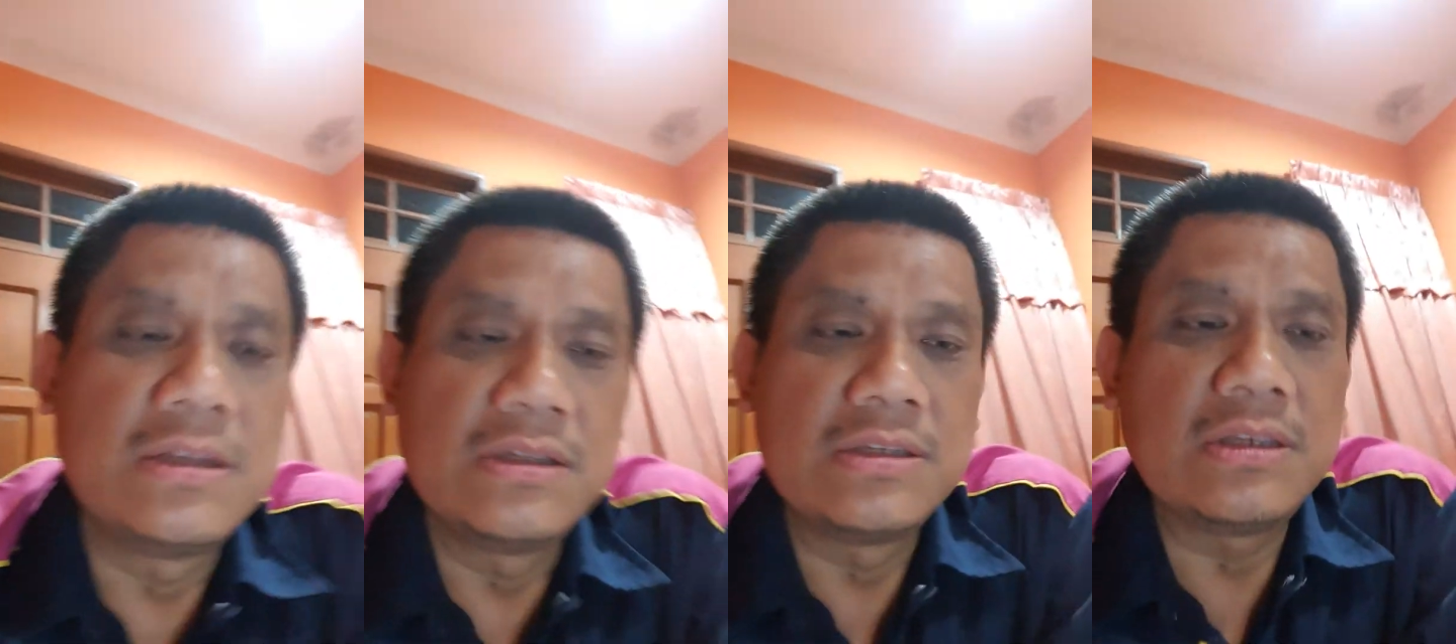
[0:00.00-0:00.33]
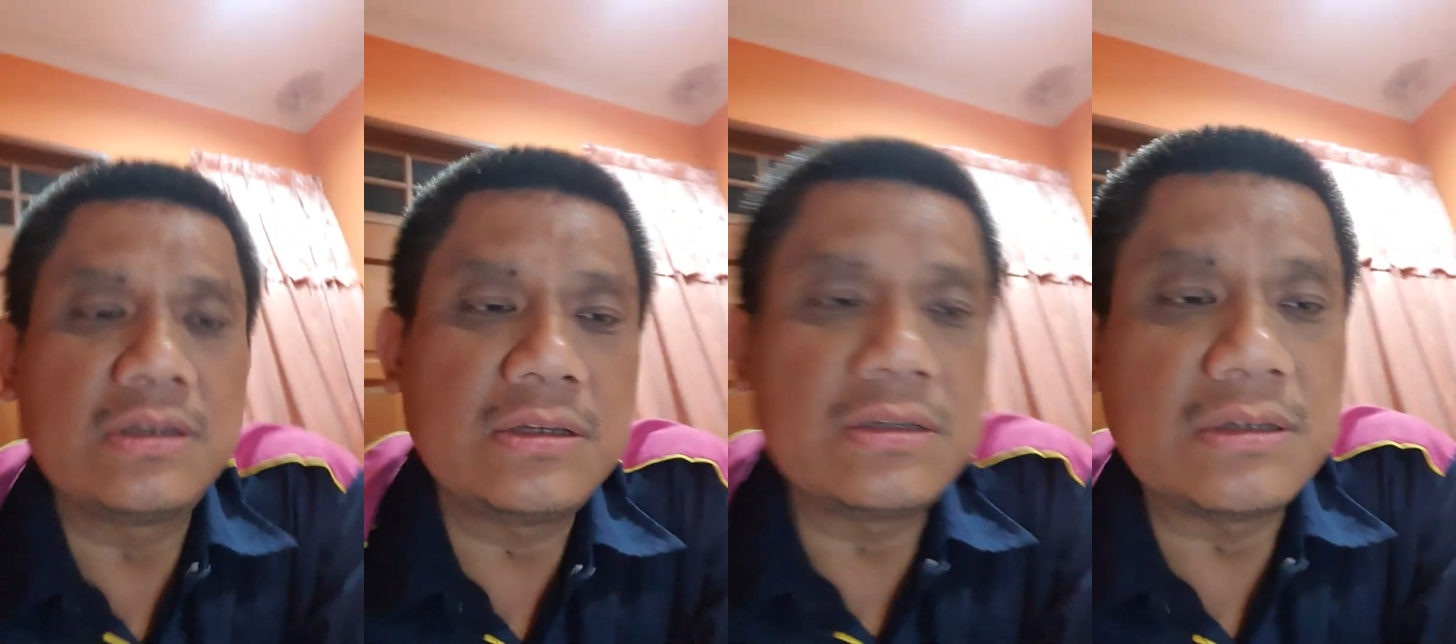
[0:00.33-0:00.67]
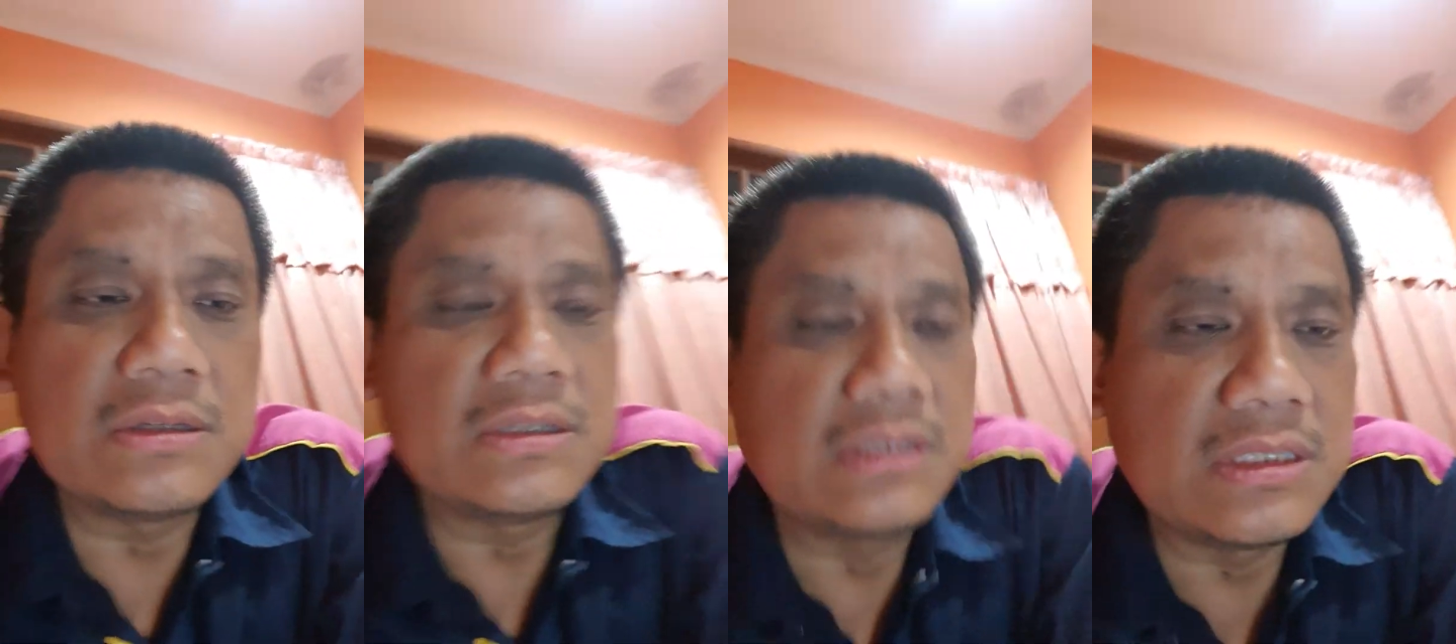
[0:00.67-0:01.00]
So
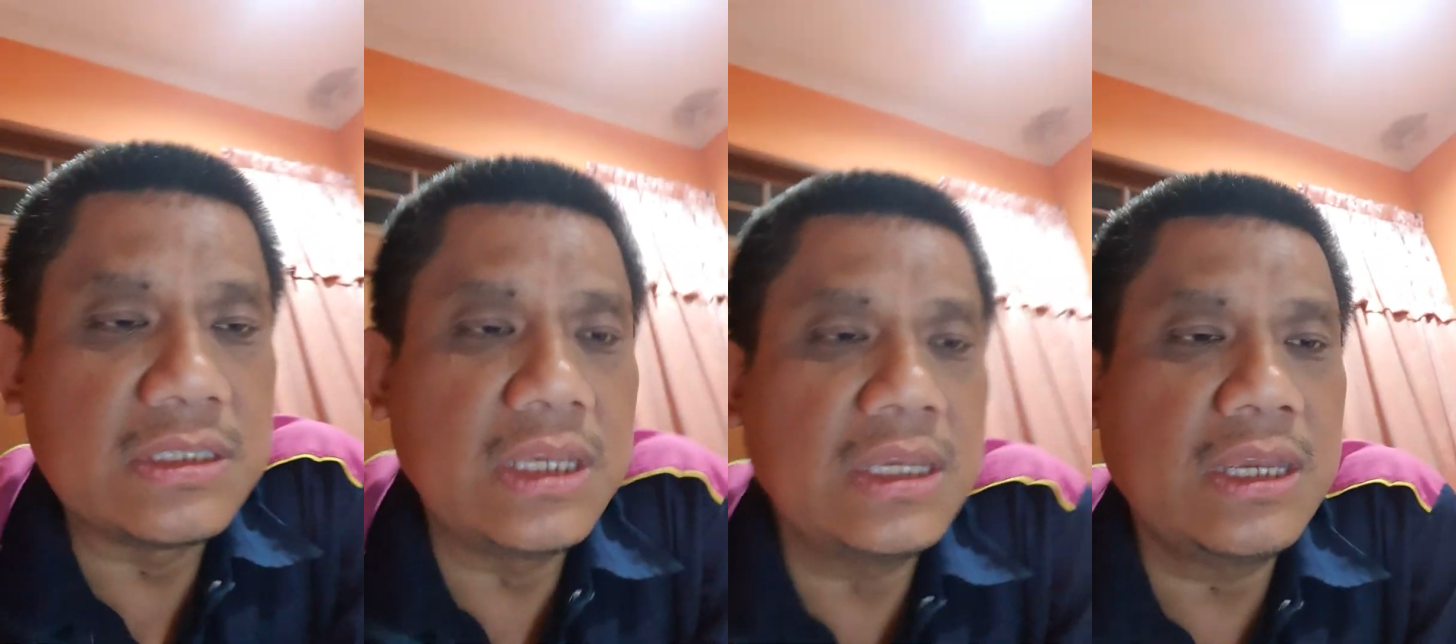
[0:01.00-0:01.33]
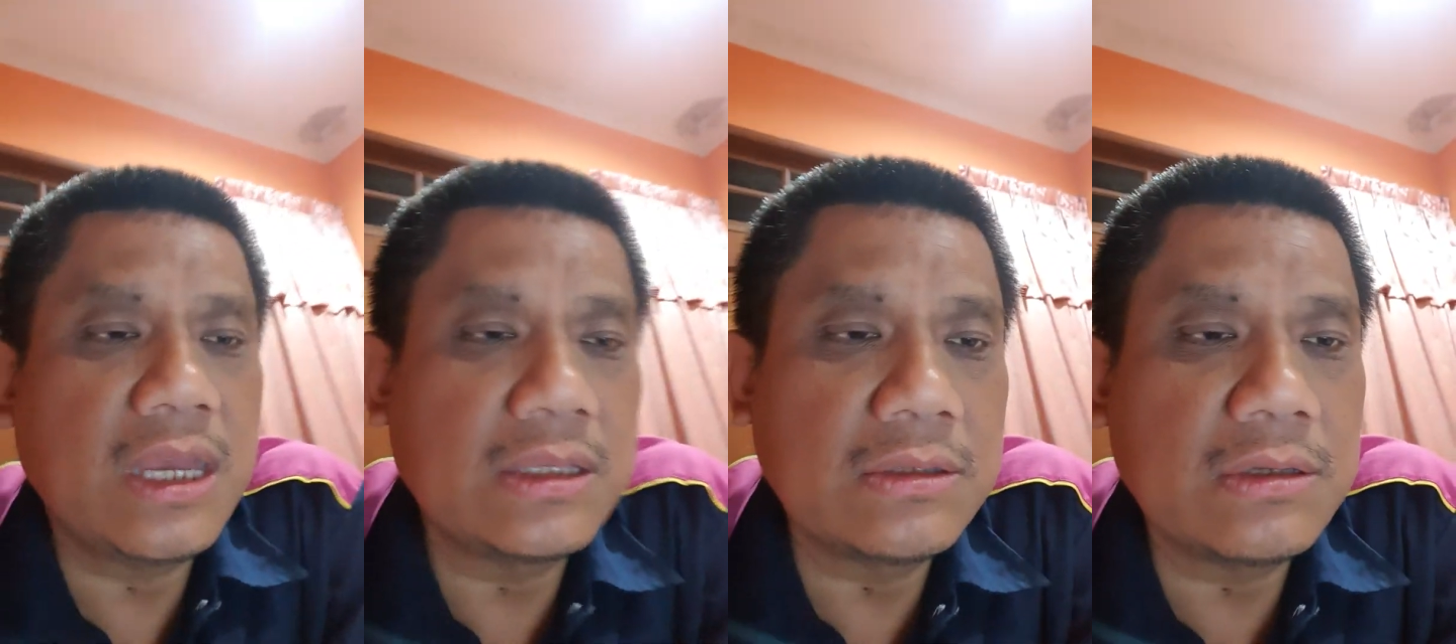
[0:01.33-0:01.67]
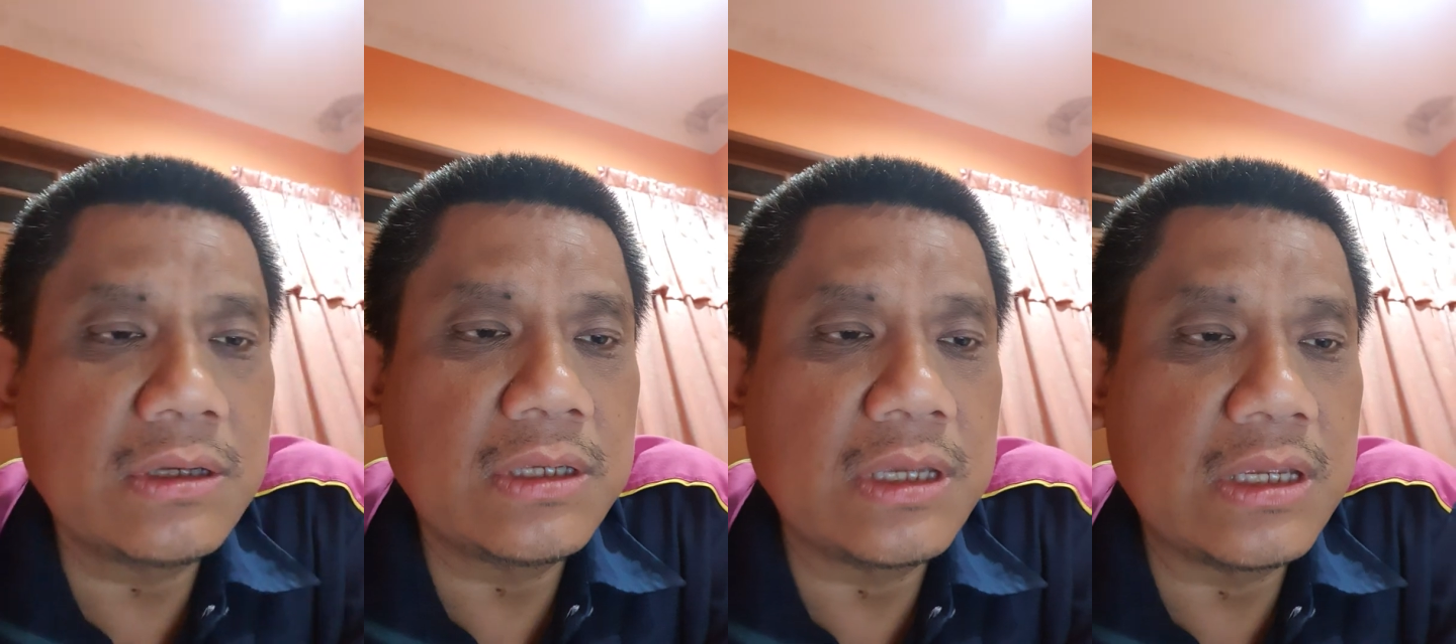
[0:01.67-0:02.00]
they are
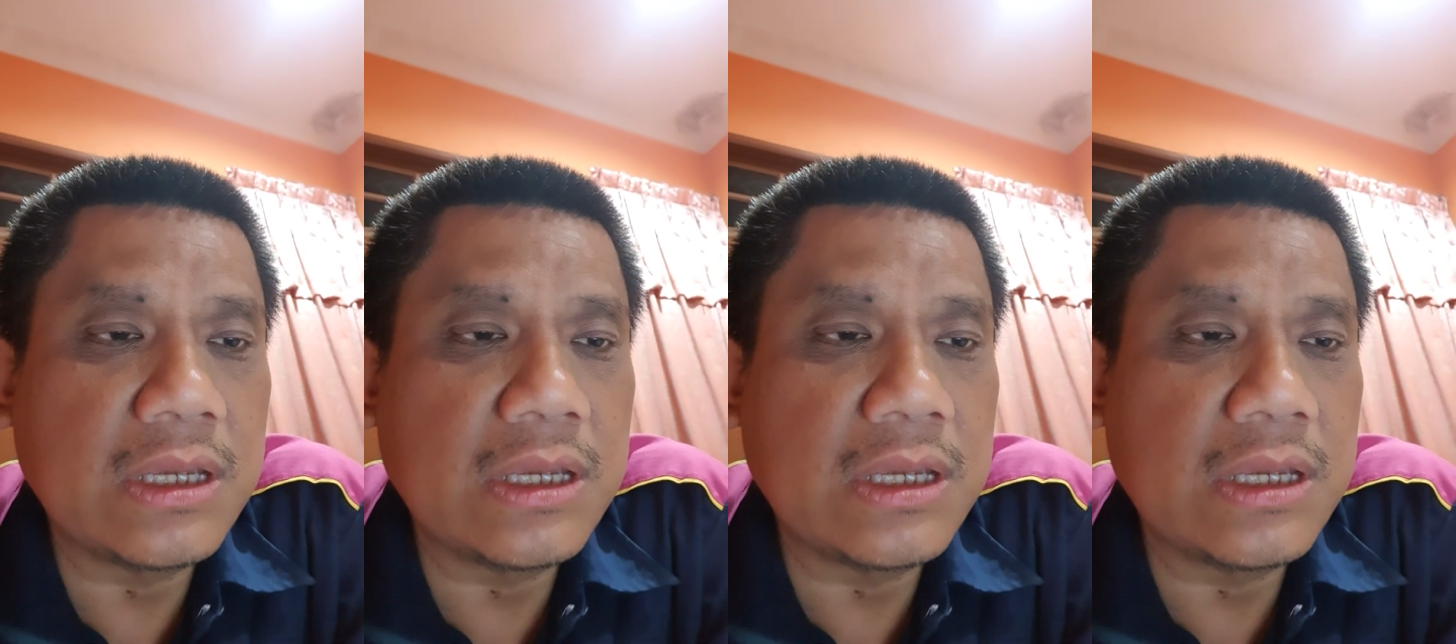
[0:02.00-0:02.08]
not